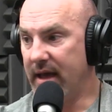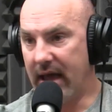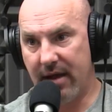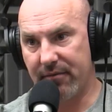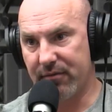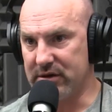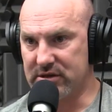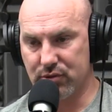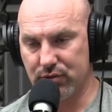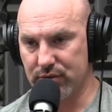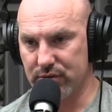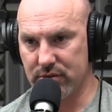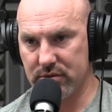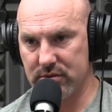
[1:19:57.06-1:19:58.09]
every
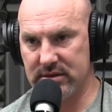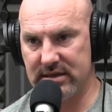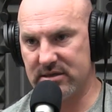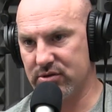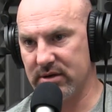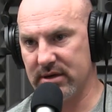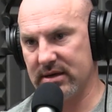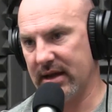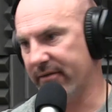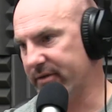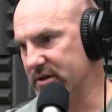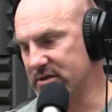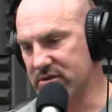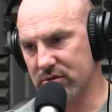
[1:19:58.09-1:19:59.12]
school district,
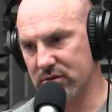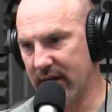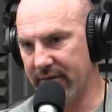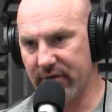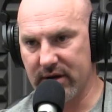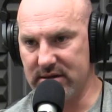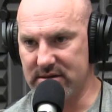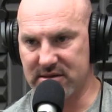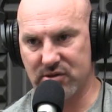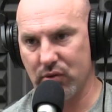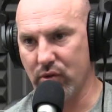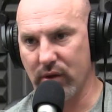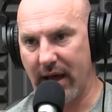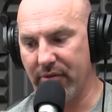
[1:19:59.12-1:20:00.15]
every every
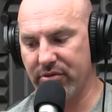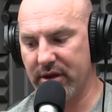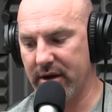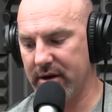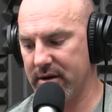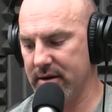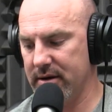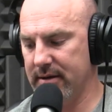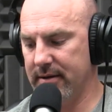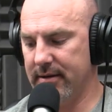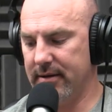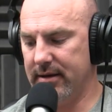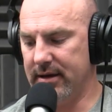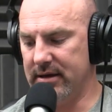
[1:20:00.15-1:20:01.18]
school out there
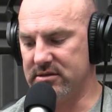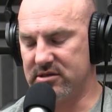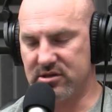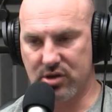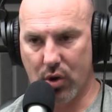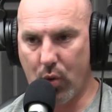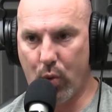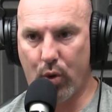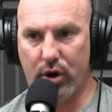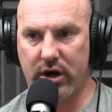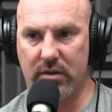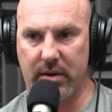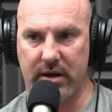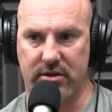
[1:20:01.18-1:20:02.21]
is so
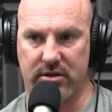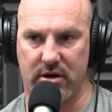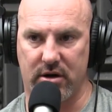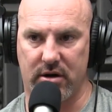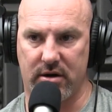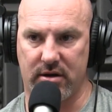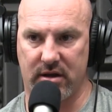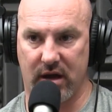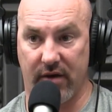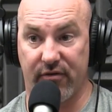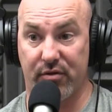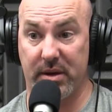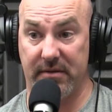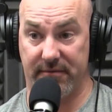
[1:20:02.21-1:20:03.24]
worried about their
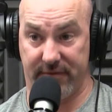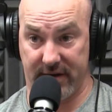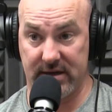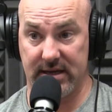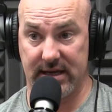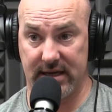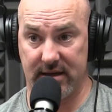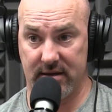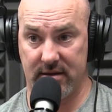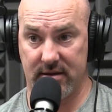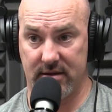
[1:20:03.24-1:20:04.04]
government funding